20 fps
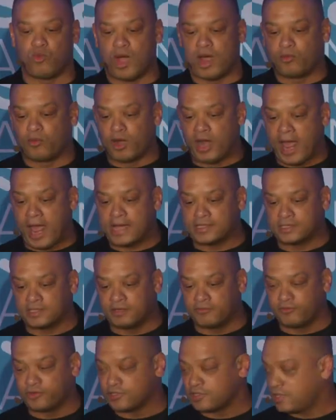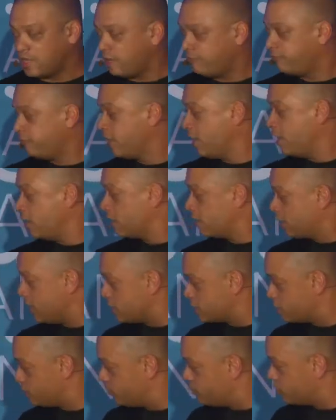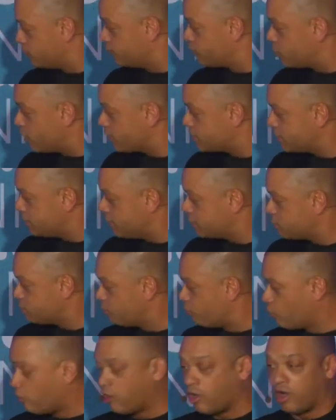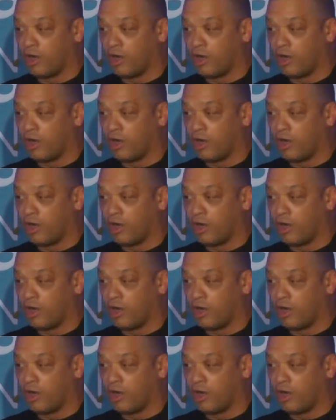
why we're asking for stuff, customers have trusted us more.